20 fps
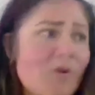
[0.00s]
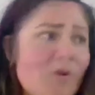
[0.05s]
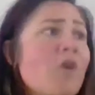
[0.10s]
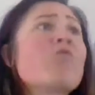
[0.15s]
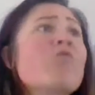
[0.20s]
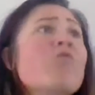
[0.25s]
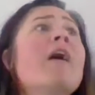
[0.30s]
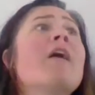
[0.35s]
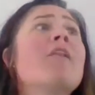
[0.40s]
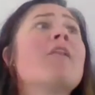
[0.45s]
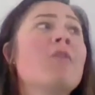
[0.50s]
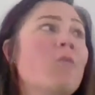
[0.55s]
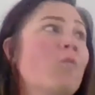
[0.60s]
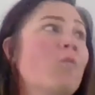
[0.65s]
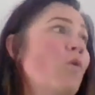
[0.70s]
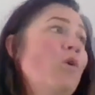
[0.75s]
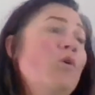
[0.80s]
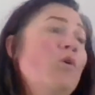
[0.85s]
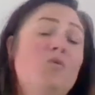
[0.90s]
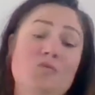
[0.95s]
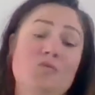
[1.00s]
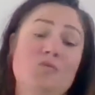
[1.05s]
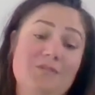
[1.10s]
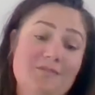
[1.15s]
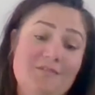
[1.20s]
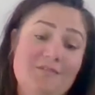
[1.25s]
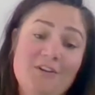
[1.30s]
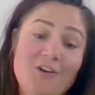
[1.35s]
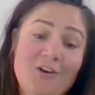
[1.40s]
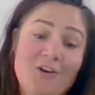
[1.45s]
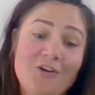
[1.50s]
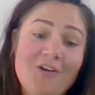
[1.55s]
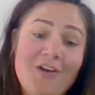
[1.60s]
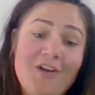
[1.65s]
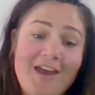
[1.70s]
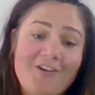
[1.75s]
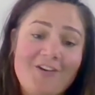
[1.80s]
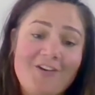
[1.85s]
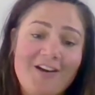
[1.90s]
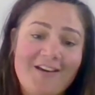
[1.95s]
around the world, you know,
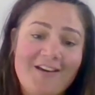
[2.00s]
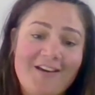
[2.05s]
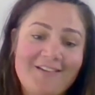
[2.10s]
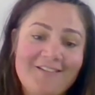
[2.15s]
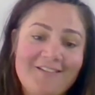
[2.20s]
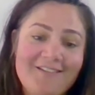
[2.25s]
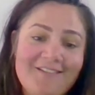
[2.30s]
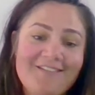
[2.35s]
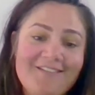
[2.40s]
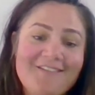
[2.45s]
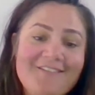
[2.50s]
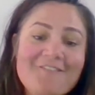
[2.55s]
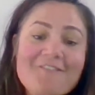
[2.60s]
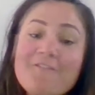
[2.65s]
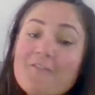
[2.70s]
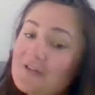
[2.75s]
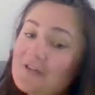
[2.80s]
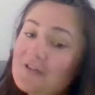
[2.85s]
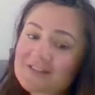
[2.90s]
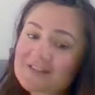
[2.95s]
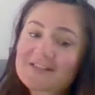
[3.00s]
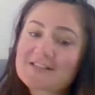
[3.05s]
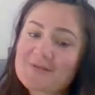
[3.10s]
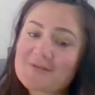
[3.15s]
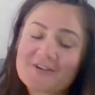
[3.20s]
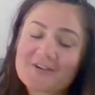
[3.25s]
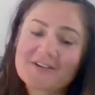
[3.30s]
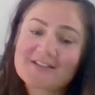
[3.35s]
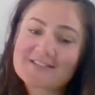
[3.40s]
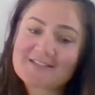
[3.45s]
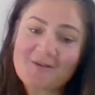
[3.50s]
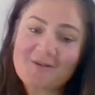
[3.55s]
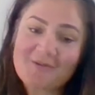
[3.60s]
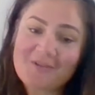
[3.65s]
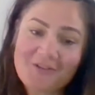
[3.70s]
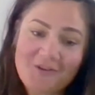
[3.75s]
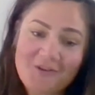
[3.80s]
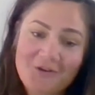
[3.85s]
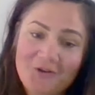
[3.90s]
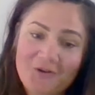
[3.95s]
and I first experienced that
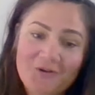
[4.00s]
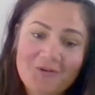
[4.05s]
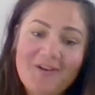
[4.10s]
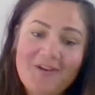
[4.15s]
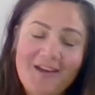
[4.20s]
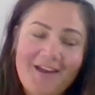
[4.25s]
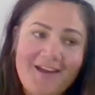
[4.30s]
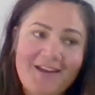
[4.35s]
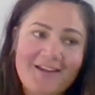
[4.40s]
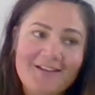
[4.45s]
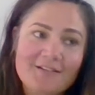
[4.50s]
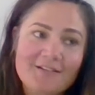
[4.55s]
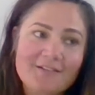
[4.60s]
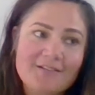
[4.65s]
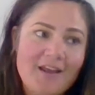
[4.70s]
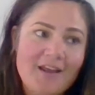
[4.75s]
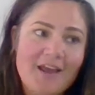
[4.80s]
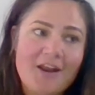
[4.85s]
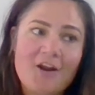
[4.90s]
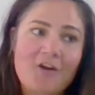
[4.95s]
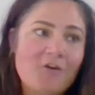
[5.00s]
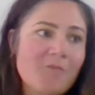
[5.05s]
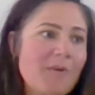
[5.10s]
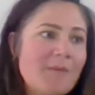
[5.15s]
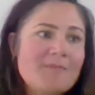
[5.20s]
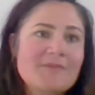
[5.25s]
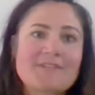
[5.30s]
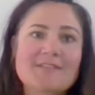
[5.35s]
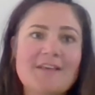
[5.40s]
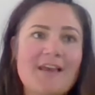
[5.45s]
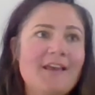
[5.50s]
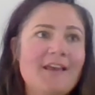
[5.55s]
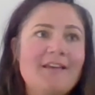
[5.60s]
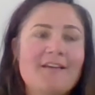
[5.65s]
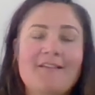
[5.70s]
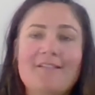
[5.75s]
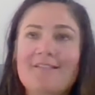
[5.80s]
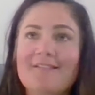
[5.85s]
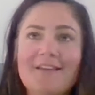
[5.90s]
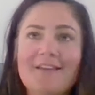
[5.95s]
with you, and I remember
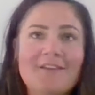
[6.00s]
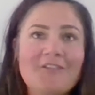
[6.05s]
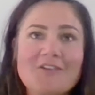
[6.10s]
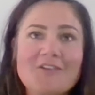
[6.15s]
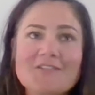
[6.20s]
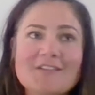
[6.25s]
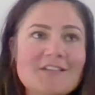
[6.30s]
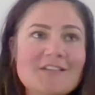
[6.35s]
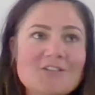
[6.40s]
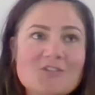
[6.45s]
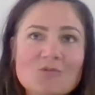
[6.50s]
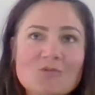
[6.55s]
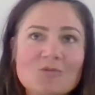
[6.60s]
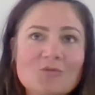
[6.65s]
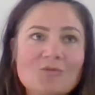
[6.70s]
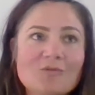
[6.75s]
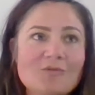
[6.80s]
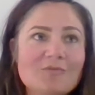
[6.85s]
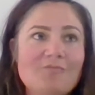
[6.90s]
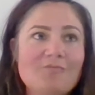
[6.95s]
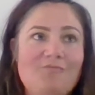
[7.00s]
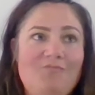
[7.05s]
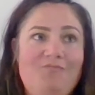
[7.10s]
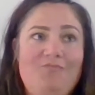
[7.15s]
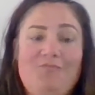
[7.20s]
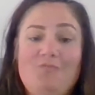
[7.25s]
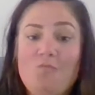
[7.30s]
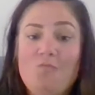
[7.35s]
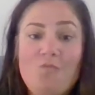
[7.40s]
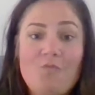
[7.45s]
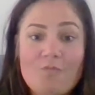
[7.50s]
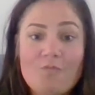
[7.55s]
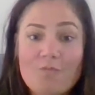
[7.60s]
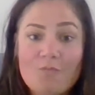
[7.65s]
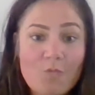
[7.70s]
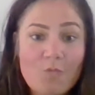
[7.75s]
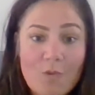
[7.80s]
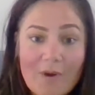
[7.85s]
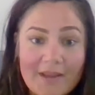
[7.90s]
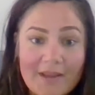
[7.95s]
saying in those initial
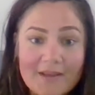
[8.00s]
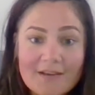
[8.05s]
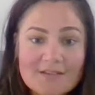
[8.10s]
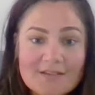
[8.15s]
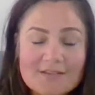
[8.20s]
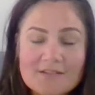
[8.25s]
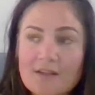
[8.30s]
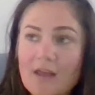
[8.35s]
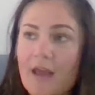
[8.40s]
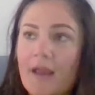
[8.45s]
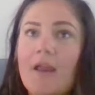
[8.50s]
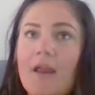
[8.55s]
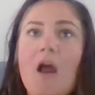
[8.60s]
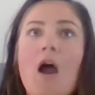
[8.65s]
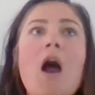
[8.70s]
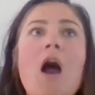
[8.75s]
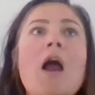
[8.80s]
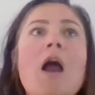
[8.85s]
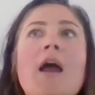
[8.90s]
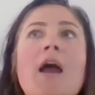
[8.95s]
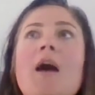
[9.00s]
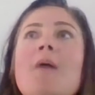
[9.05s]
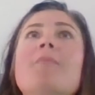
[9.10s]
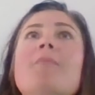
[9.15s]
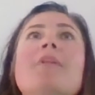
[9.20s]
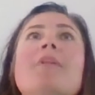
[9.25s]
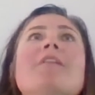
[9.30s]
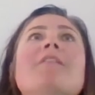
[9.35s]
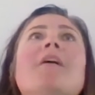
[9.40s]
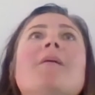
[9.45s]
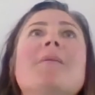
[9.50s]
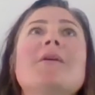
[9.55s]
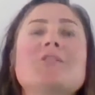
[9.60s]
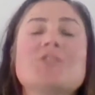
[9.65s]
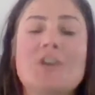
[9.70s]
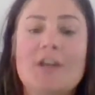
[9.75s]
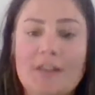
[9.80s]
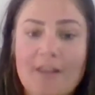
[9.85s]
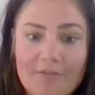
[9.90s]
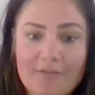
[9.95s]
weeks, like, I can't believe how
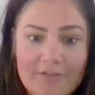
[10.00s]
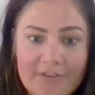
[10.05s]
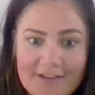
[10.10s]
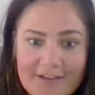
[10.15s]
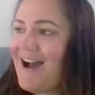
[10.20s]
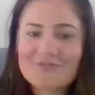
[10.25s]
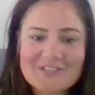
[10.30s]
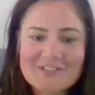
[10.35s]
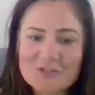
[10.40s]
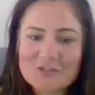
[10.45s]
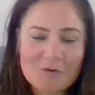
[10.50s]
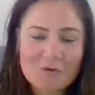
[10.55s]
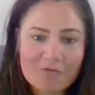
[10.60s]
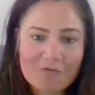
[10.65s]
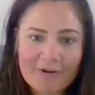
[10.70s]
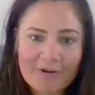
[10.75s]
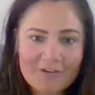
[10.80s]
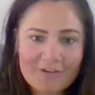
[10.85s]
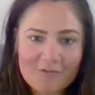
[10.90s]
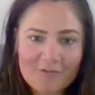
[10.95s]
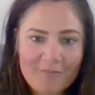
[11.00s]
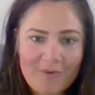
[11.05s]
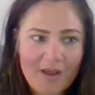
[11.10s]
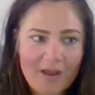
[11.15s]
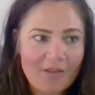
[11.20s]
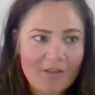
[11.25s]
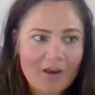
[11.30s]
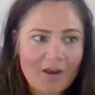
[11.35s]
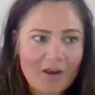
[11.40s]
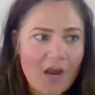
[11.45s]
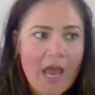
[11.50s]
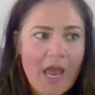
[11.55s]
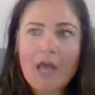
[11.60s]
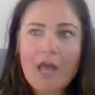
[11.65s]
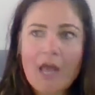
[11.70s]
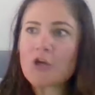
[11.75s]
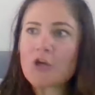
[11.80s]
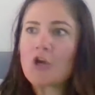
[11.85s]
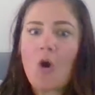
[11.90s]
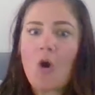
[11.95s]
much I love this. Just to a friend of mine, like, I
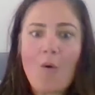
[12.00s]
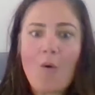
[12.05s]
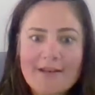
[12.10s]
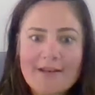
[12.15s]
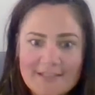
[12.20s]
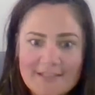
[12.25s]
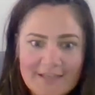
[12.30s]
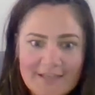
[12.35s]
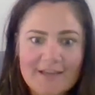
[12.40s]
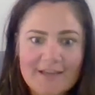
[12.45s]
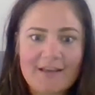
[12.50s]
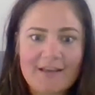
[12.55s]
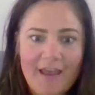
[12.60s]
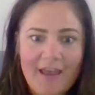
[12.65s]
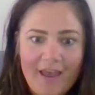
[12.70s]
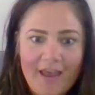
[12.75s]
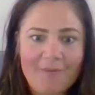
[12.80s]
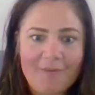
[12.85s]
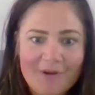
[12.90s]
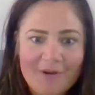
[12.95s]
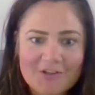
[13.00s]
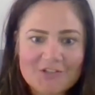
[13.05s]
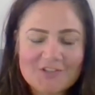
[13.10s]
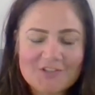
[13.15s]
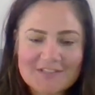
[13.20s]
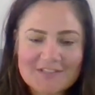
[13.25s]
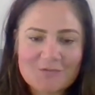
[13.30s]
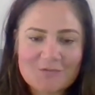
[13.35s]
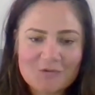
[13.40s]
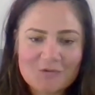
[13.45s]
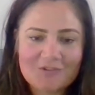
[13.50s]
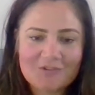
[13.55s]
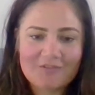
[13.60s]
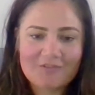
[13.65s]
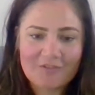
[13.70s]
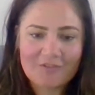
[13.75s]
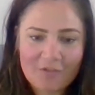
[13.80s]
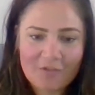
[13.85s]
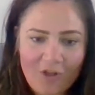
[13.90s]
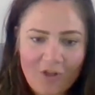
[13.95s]
had no idea how much this would
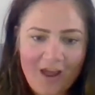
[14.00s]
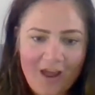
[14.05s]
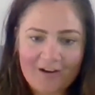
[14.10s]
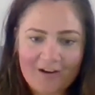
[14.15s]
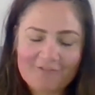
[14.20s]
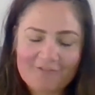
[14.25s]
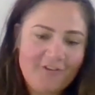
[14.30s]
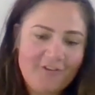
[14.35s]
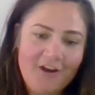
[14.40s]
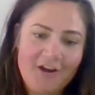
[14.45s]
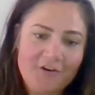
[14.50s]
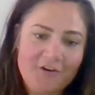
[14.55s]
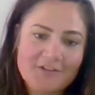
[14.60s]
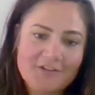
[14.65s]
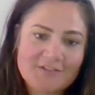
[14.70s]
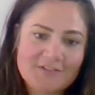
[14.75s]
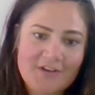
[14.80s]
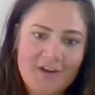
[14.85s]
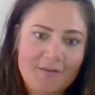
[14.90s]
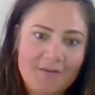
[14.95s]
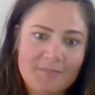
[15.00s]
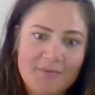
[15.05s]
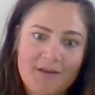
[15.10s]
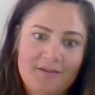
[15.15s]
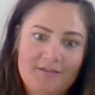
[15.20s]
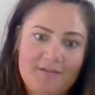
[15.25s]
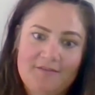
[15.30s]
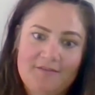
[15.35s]
light a fire inside me.